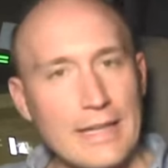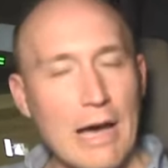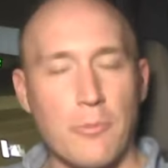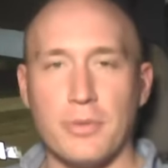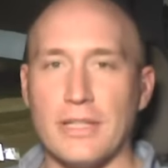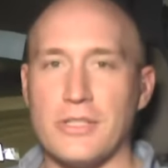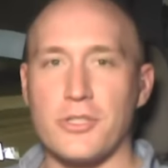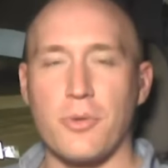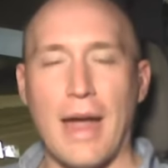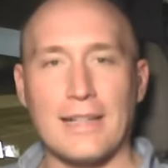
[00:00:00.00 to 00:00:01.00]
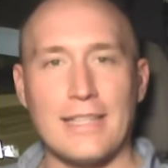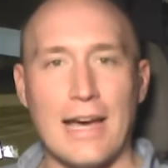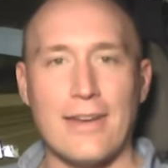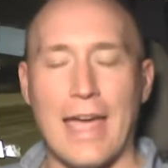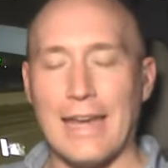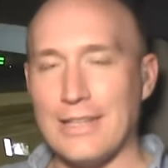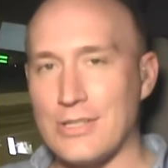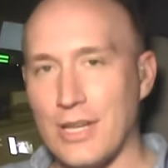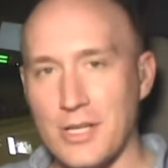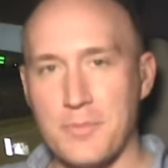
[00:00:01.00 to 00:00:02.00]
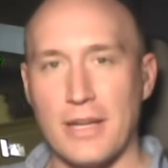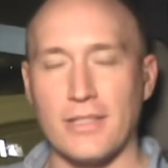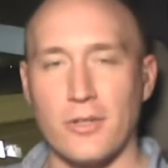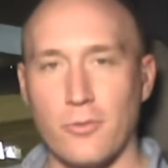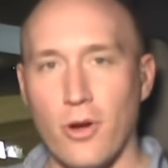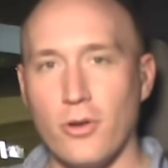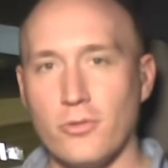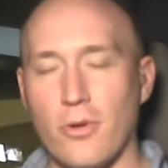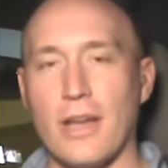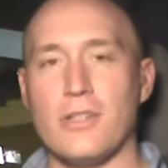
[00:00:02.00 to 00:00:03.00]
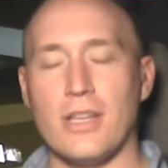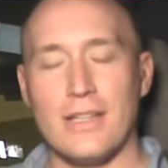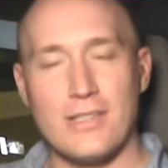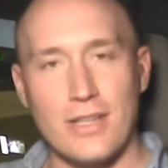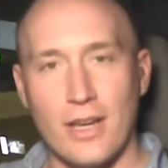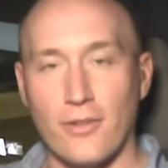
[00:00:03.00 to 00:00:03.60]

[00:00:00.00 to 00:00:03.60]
help police track down any suspect in a road rage incident.